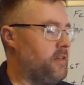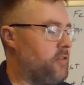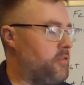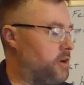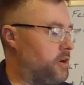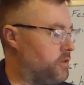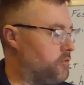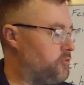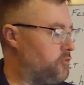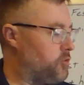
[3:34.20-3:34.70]

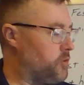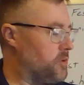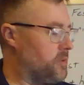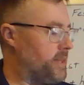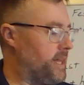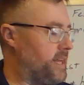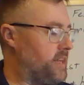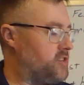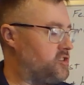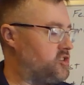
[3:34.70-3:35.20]
Therefore
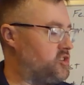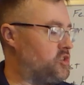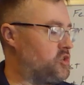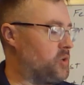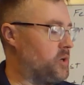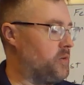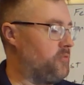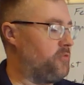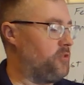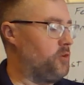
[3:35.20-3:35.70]
let us
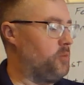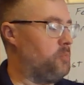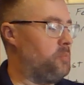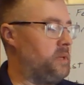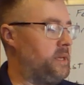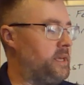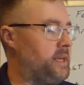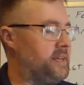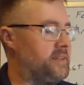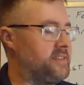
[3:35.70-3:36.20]
joyful
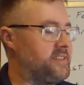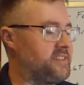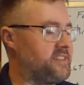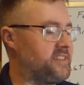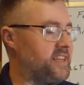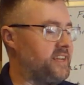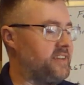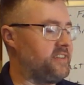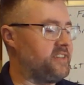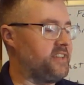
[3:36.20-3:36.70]
be and
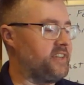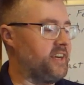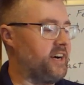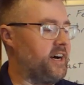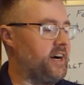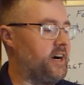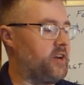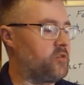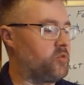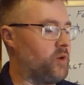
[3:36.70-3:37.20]
sing to
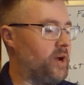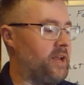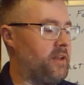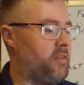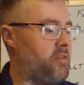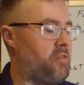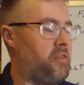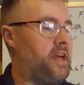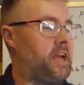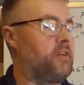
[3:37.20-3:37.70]
God
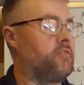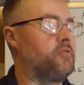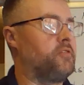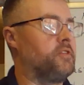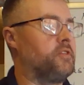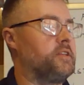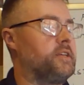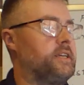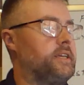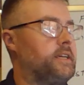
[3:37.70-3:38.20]
right
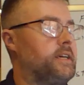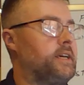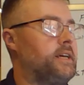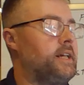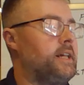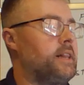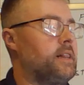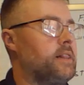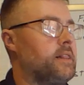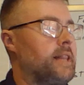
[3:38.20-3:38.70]
thankfully,
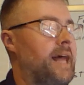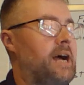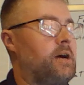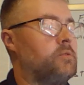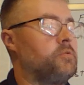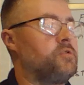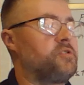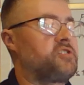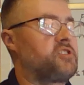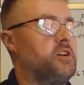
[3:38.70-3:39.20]

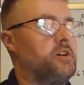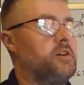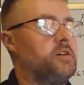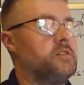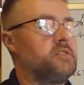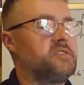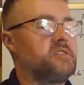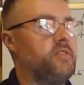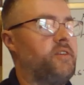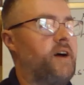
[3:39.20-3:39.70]
loud
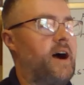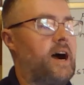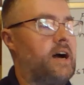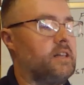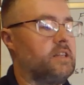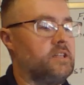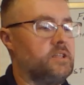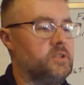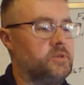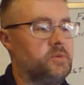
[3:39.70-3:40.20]
songs of
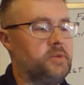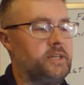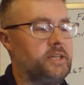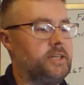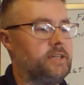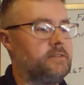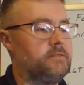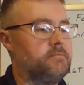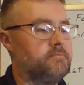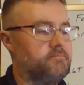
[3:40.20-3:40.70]

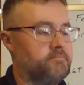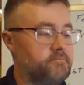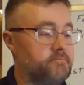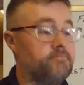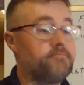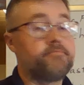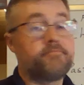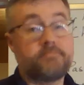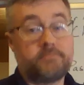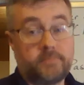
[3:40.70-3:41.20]
Alleluia,
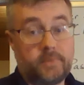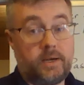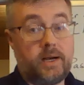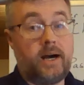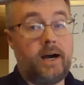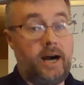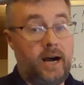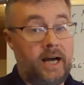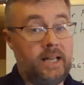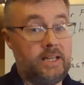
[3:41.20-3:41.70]

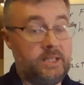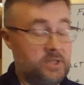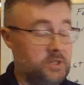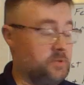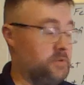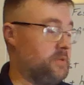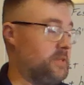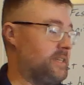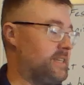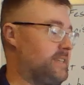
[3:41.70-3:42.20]

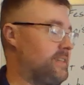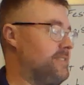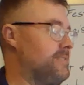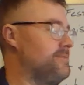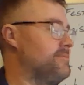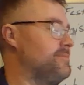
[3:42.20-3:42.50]
Alleluia.